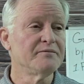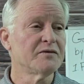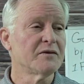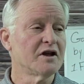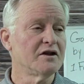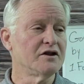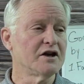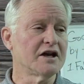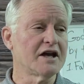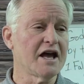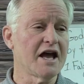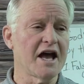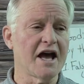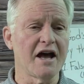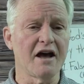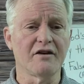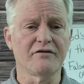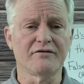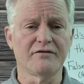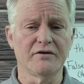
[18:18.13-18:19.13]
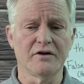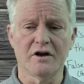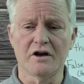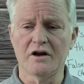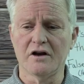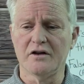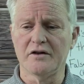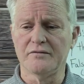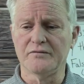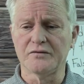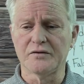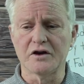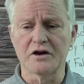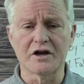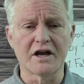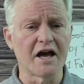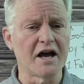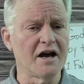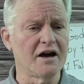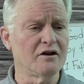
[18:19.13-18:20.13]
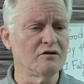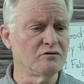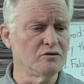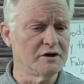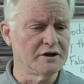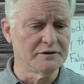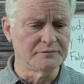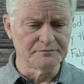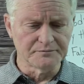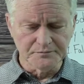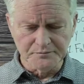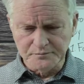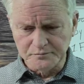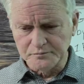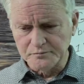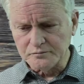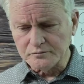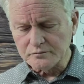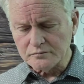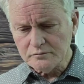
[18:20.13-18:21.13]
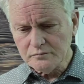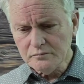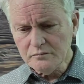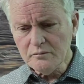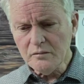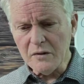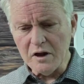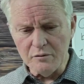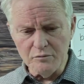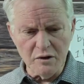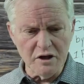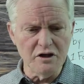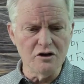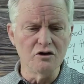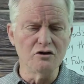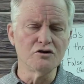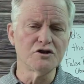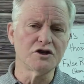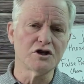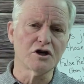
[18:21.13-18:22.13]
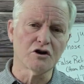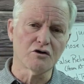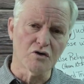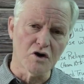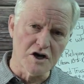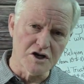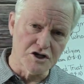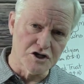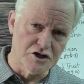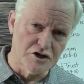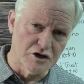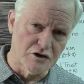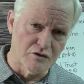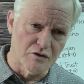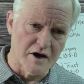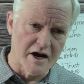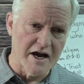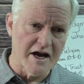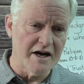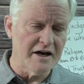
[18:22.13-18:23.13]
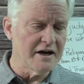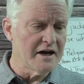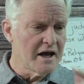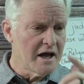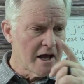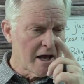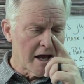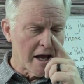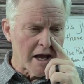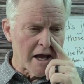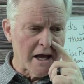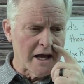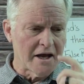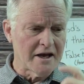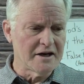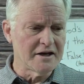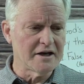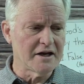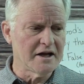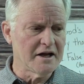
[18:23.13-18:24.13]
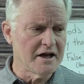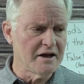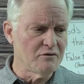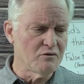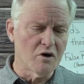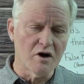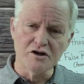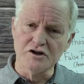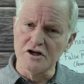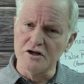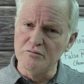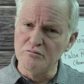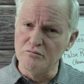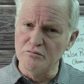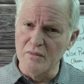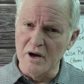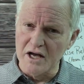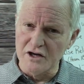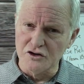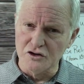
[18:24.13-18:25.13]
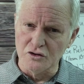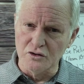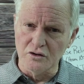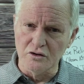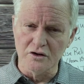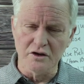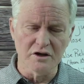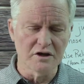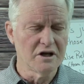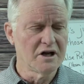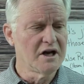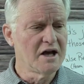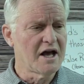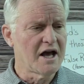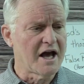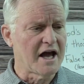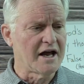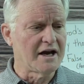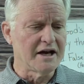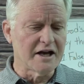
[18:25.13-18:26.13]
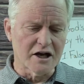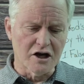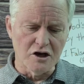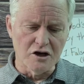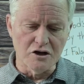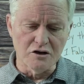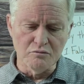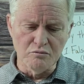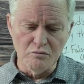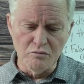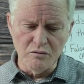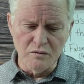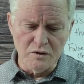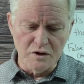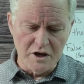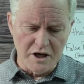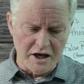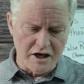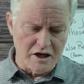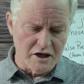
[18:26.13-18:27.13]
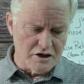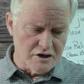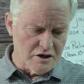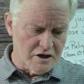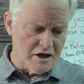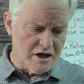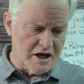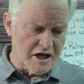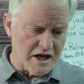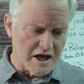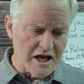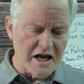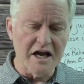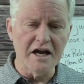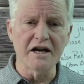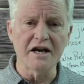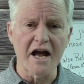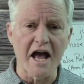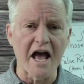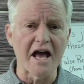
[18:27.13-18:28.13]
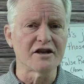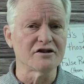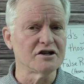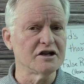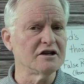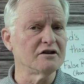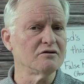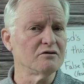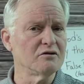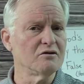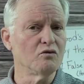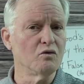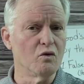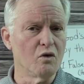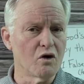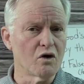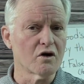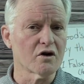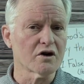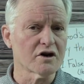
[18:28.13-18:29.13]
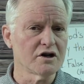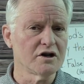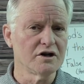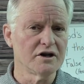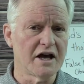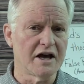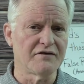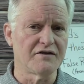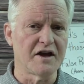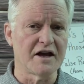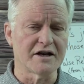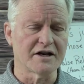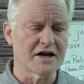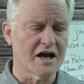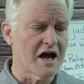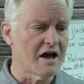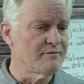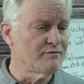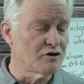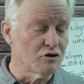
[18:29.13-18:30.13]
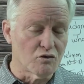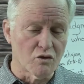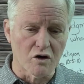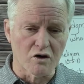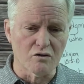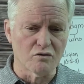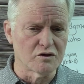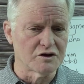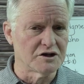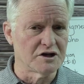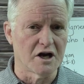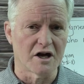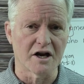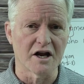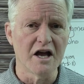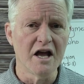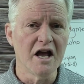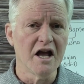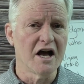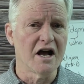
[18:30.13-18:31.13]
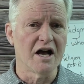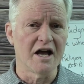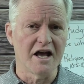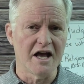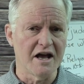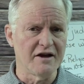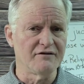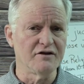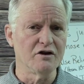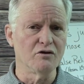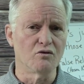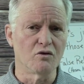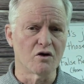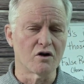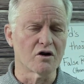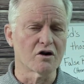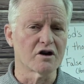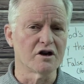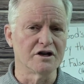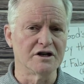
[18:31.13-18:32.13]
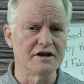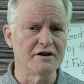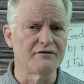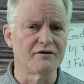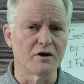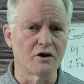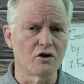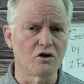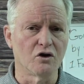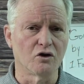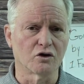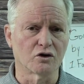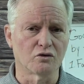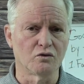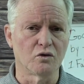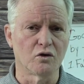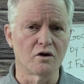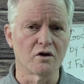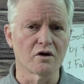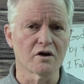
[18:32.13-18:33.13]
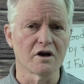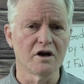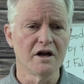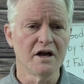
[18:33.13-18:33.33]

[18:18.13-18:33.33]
The calf, the cow would be used to crush the grain, and it wasn't muzzled, and it could eat as it worked at that time. The work was not a heavy work, a difficult work.